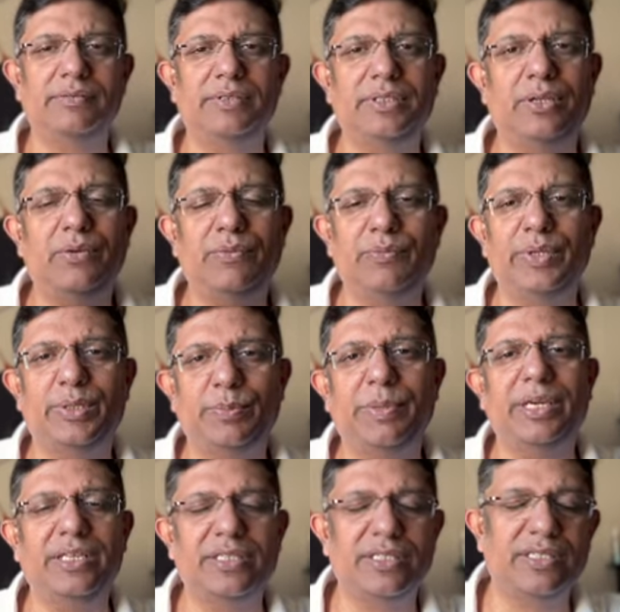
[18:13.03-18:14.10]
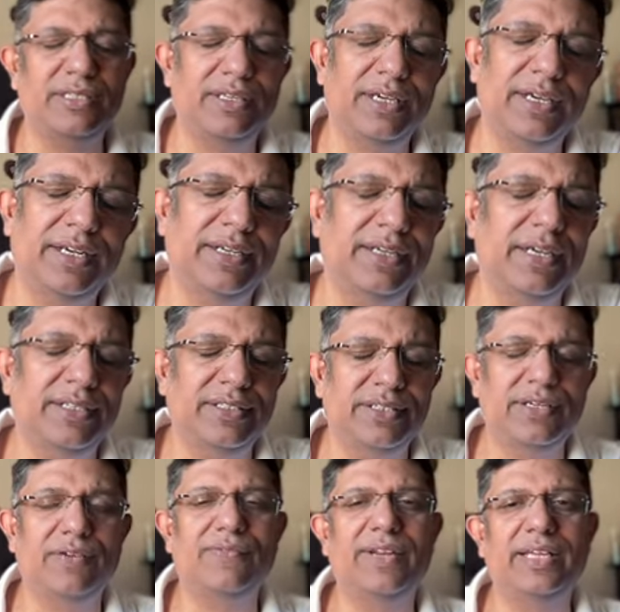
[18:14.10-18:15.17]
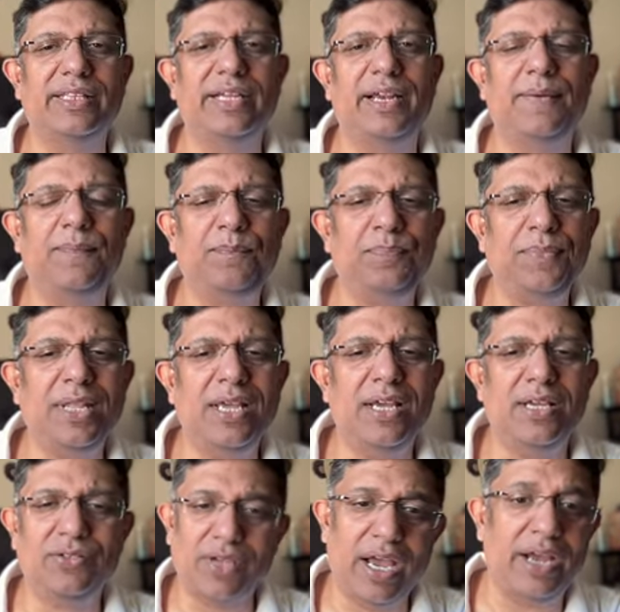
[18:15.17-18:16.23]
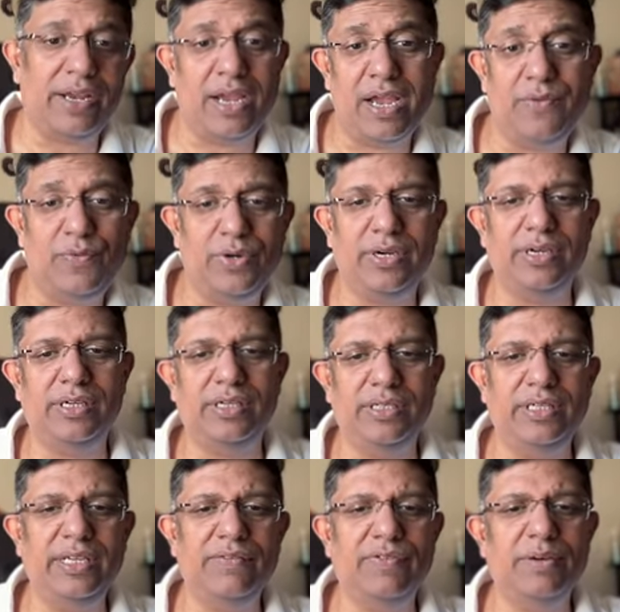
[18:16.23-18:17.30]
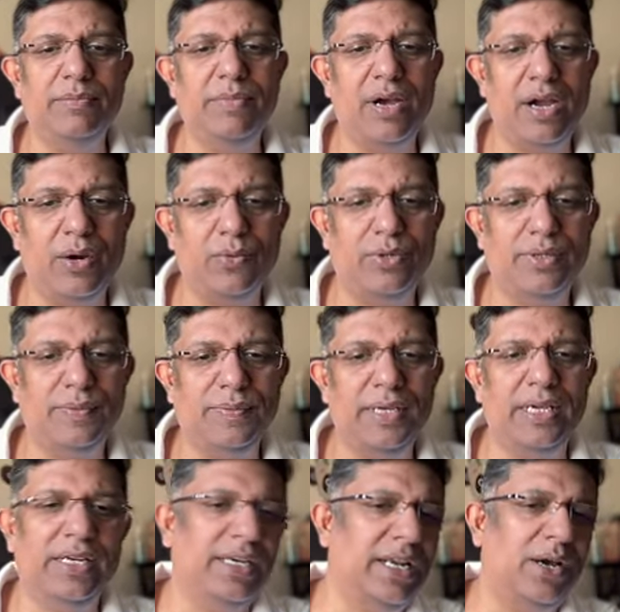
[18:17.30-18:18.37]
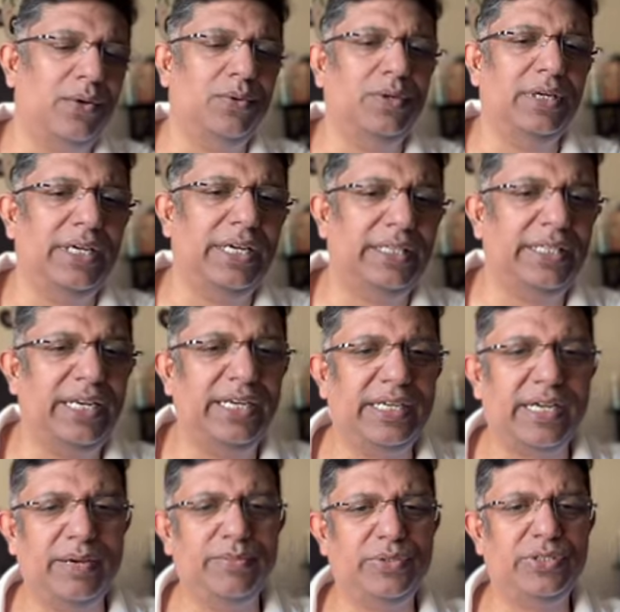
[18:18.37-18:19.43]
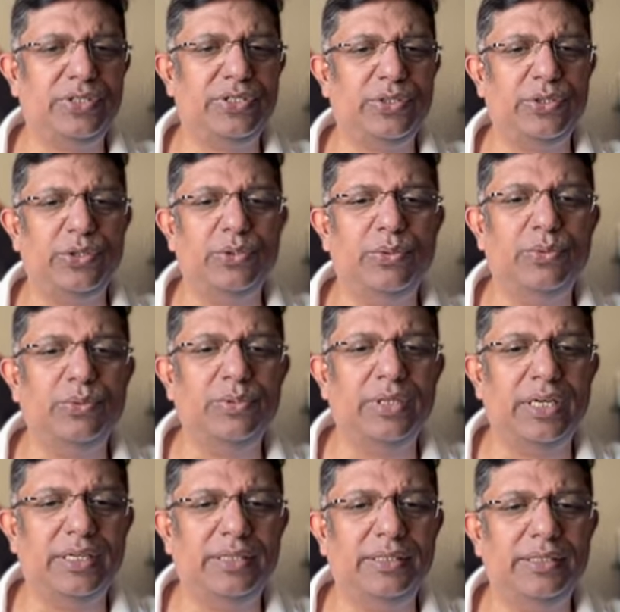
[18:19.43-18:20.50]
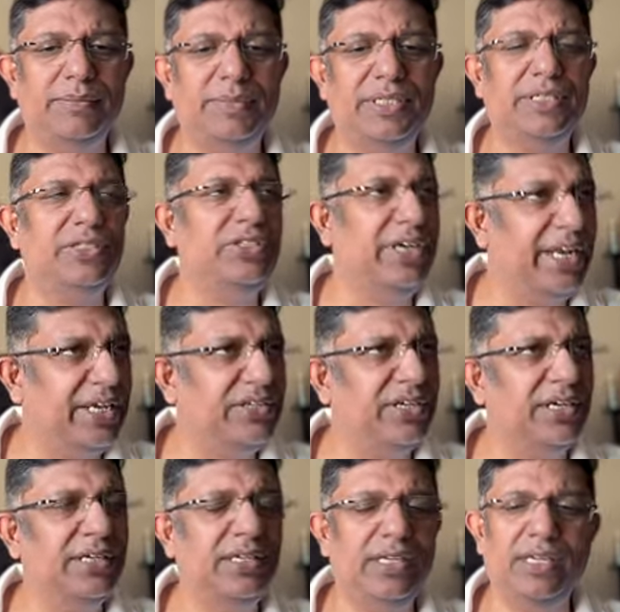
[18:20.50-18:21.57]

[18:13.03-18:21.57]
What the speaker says: you know, with peace and stuff like that. So I would leave him out. Now, then it comes to Mr. Jadeja.